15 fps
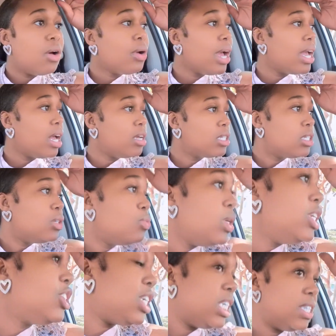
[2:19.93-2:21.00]
okay y'all so
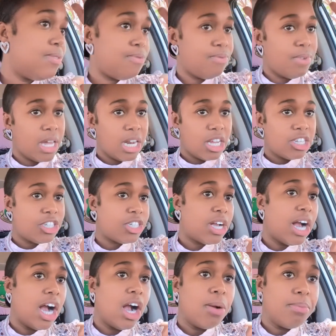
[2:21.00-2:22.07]
we just finished
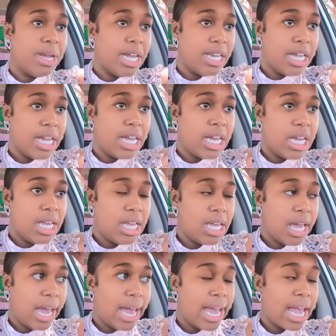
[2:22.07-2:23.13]
our meeting
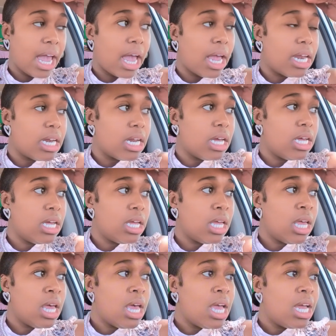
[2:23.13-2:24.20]
and
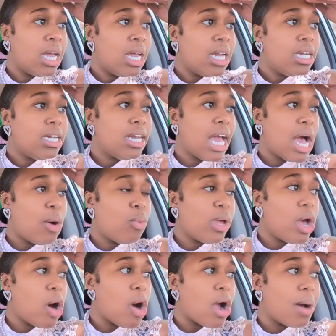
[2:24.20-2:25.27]
now
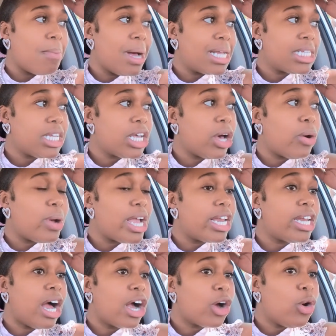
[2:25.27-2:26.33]
we are about to go
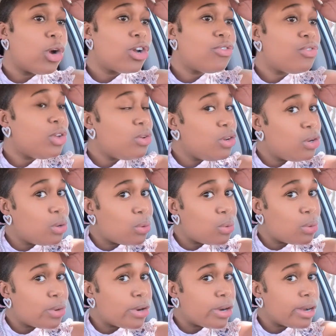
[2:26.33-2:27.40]
and knock on a few
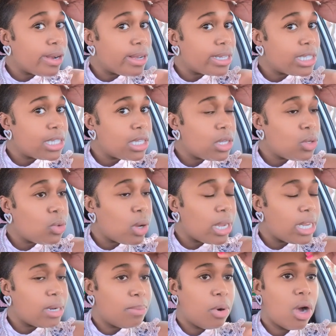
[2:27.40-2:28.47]
doors to
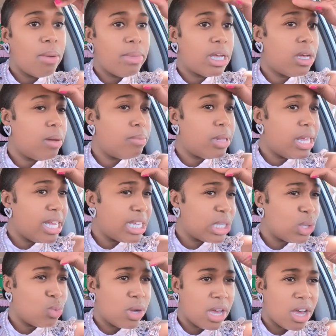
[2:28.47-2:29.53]
an apartment
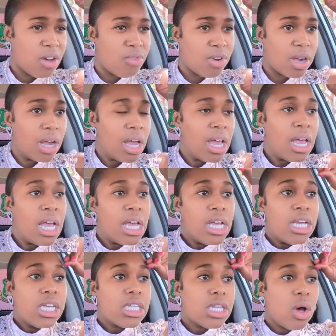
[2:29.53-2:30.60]
complex or wherever
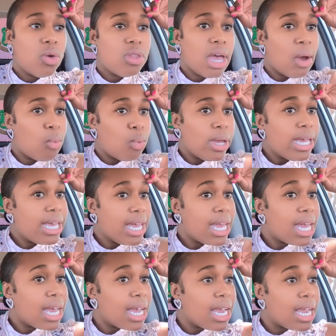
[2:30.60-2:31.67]
so that we
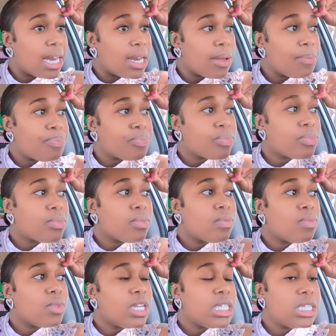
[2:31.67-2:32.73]
can
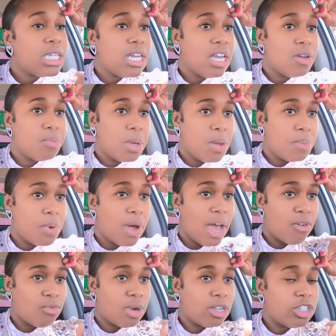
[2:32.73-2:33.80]
see if people
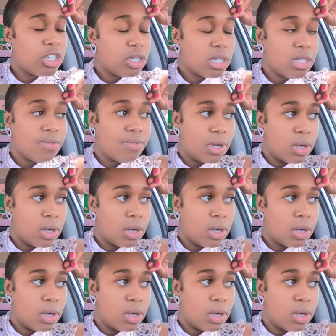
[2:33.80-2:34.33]
have registered to